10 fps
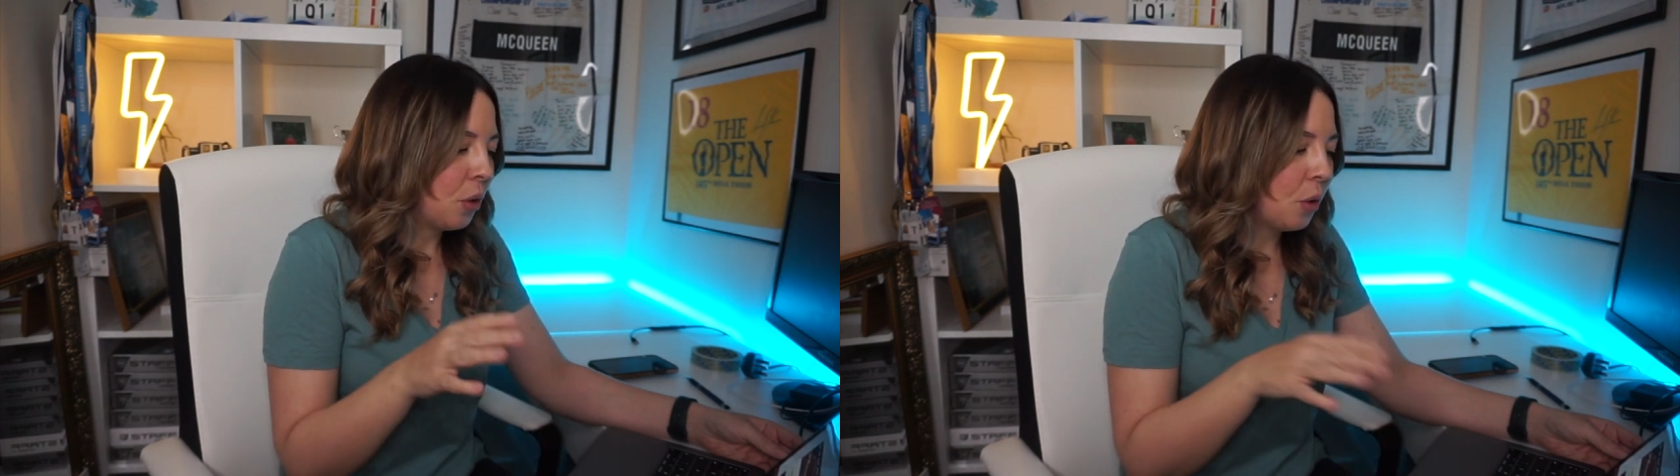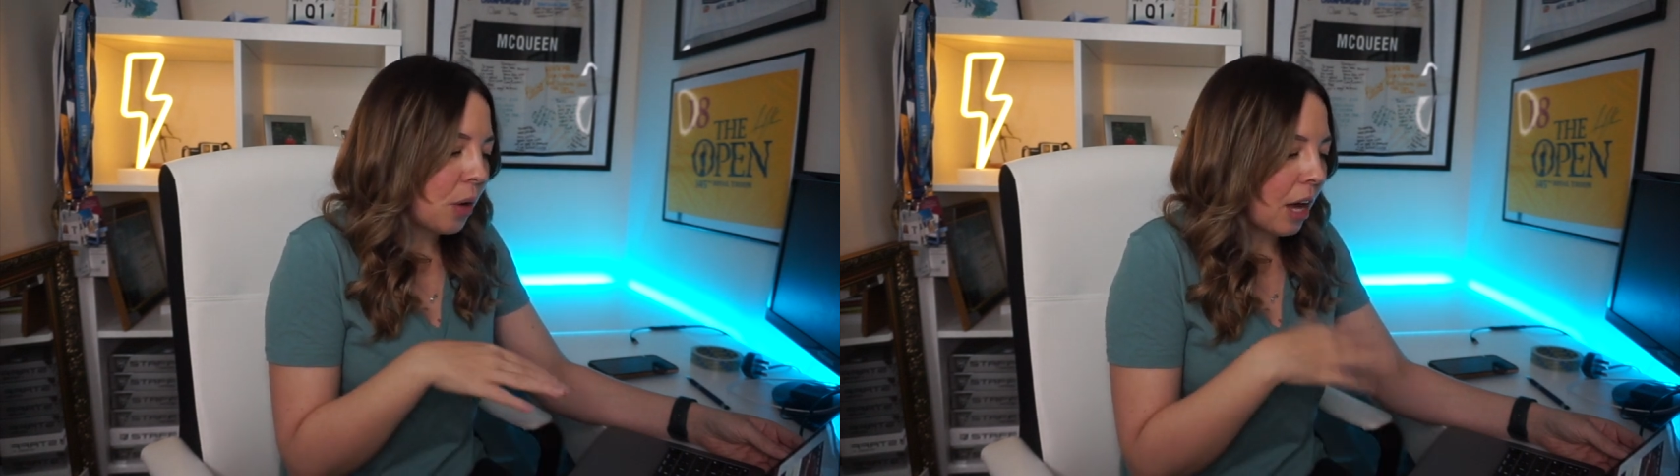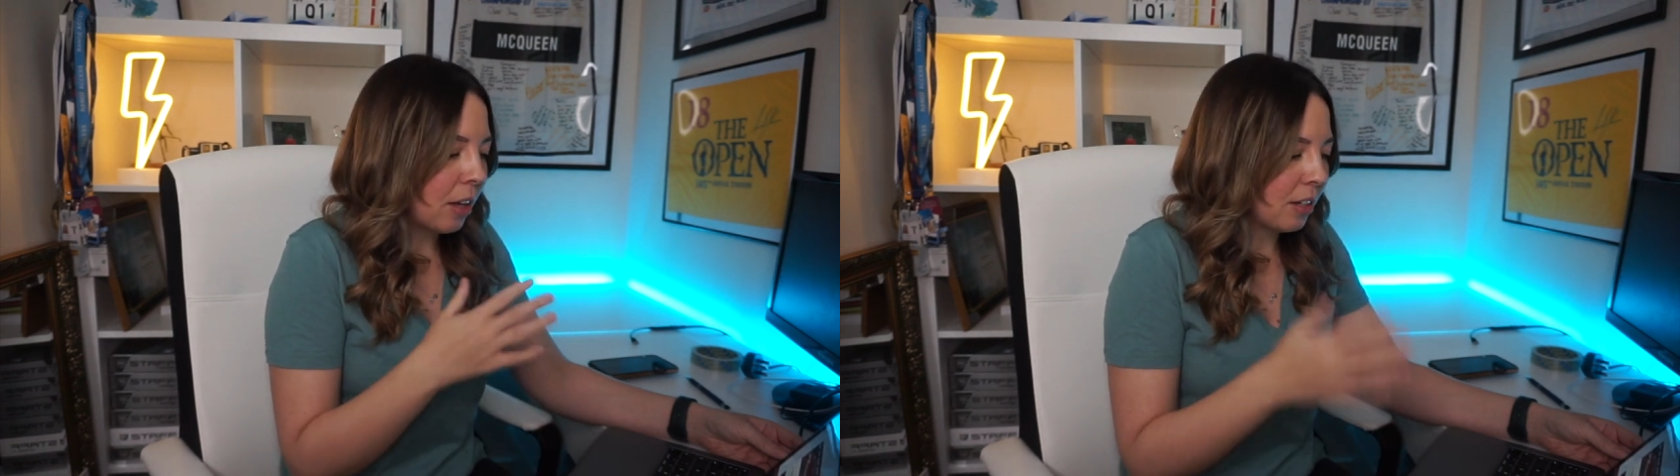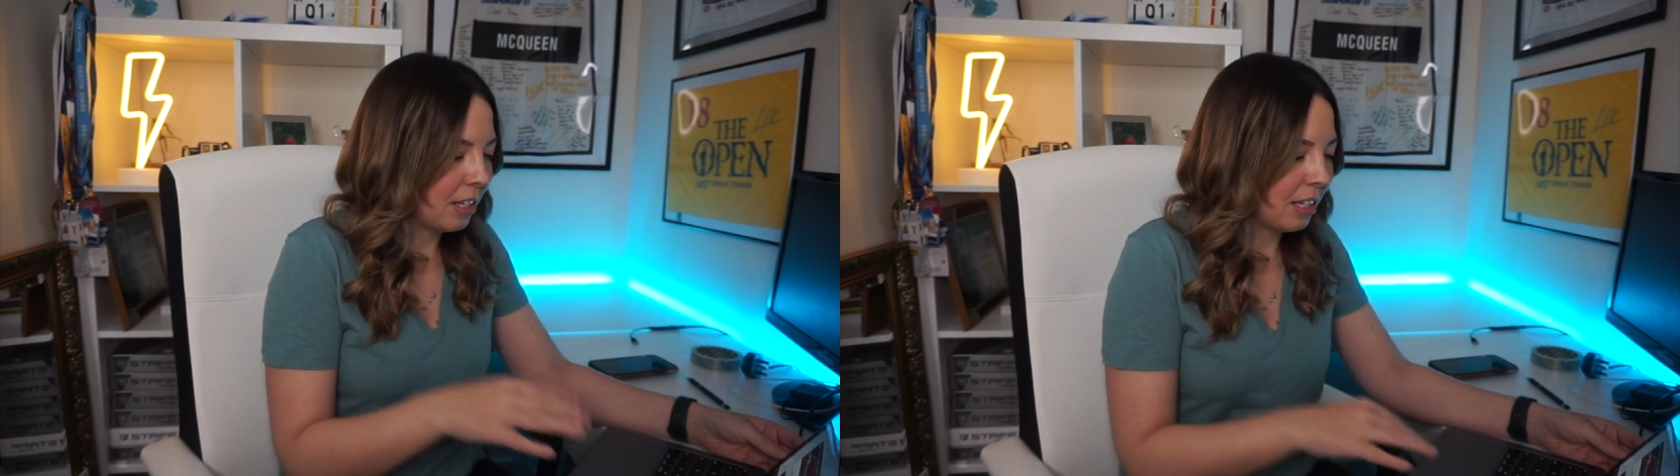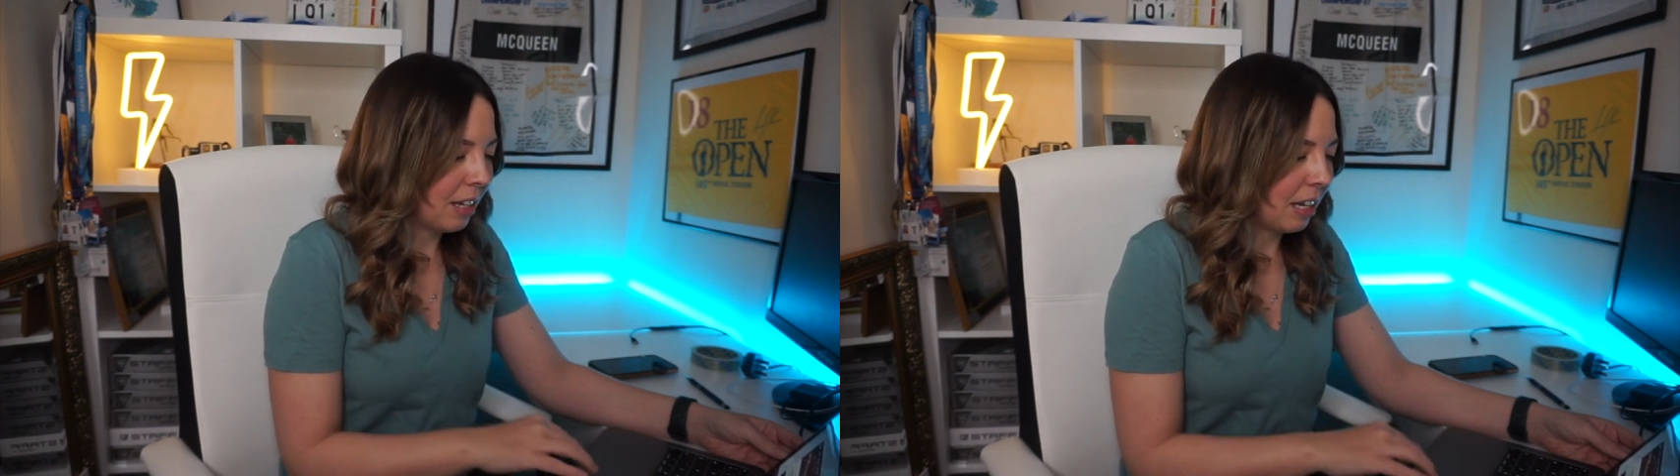who
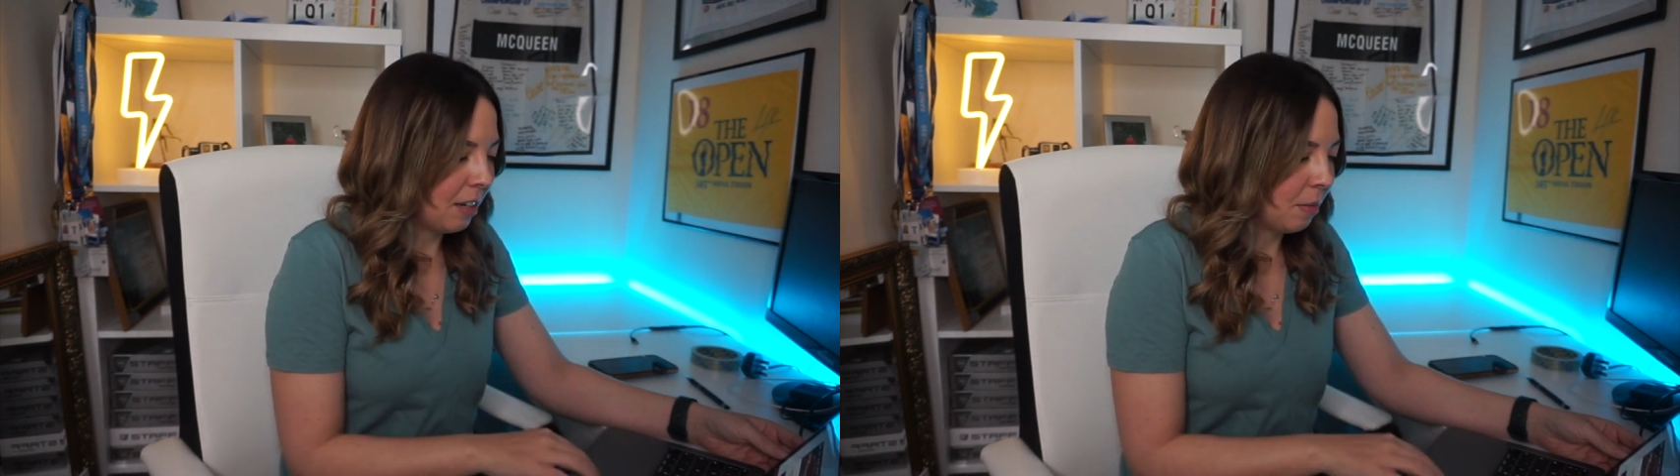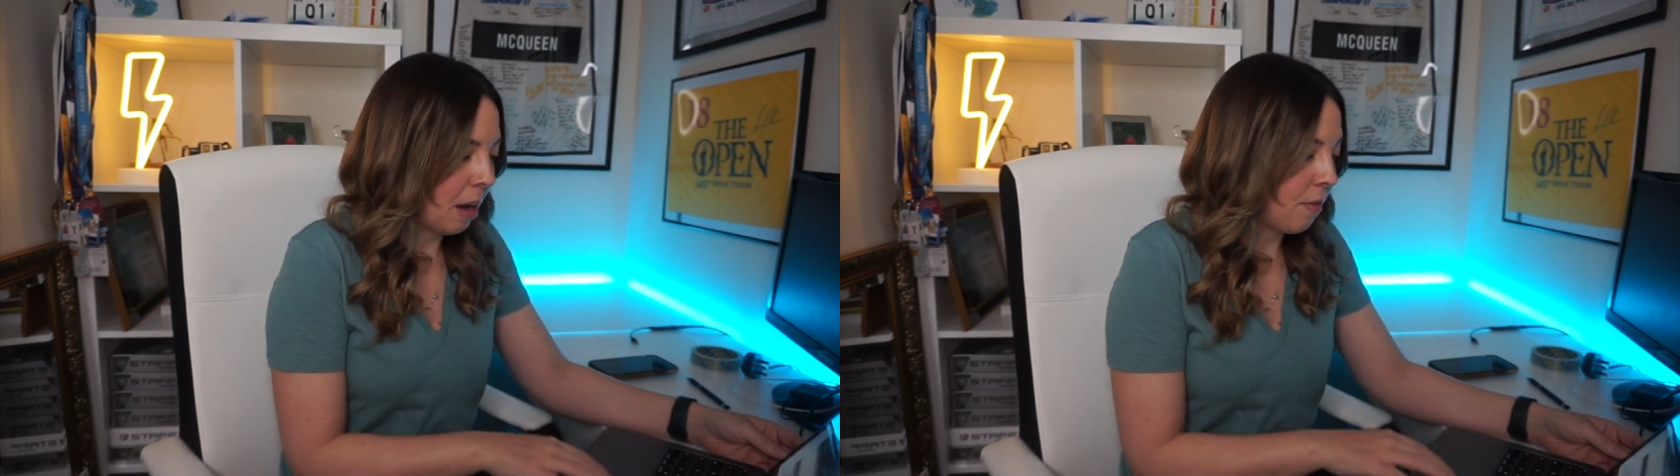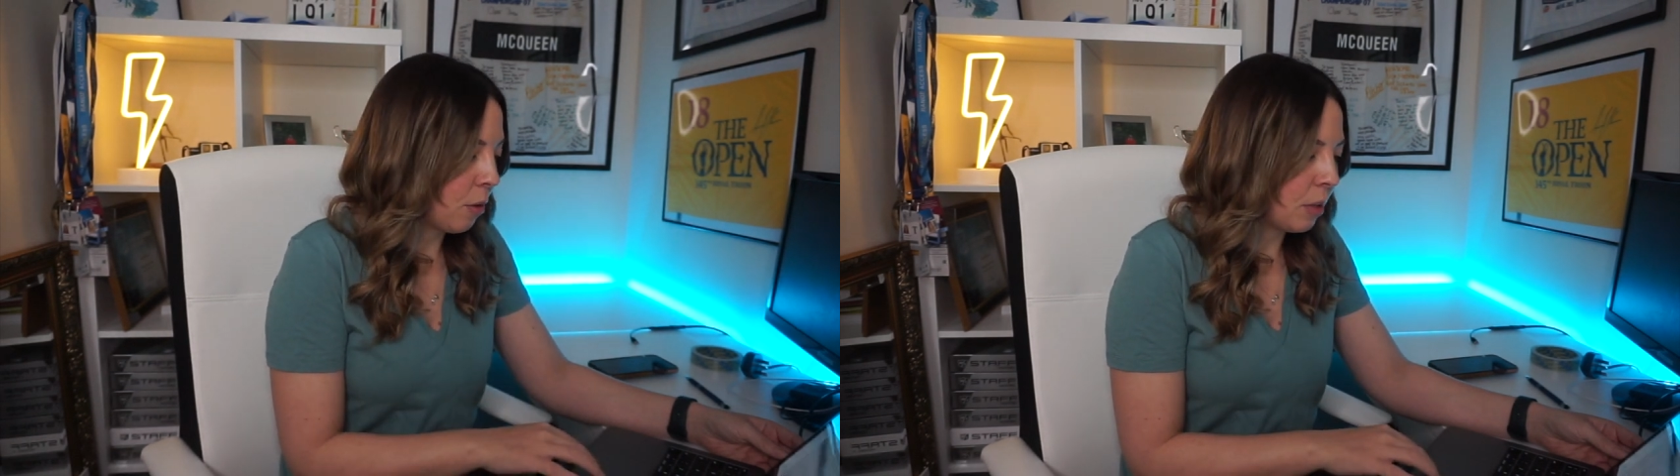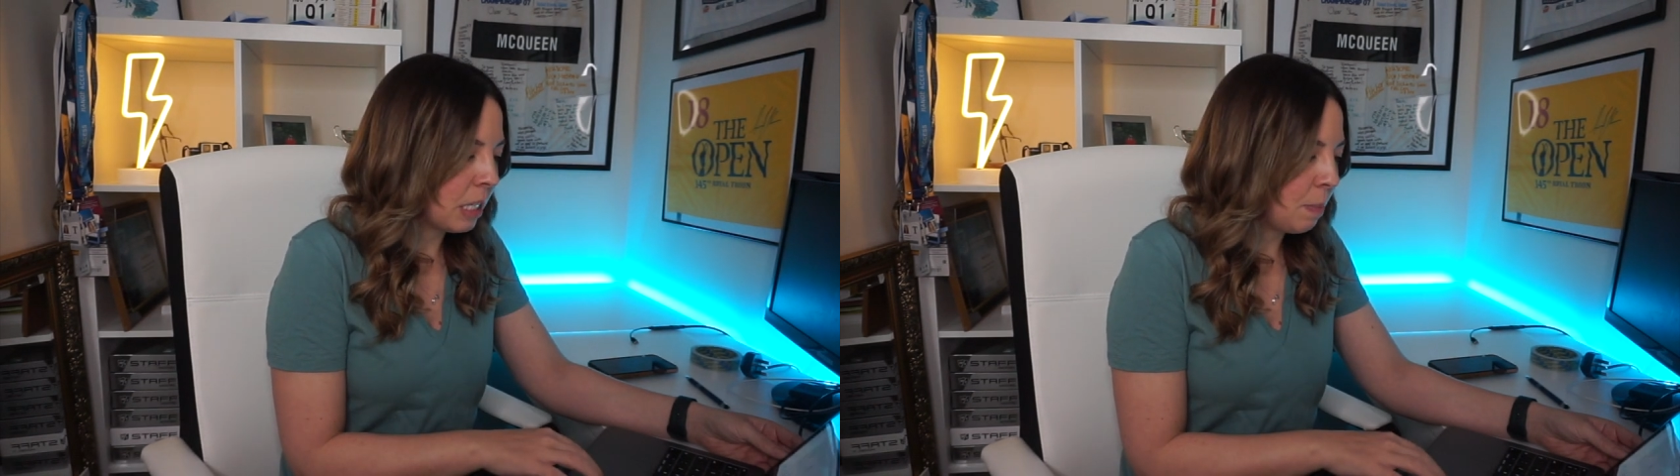else everyone's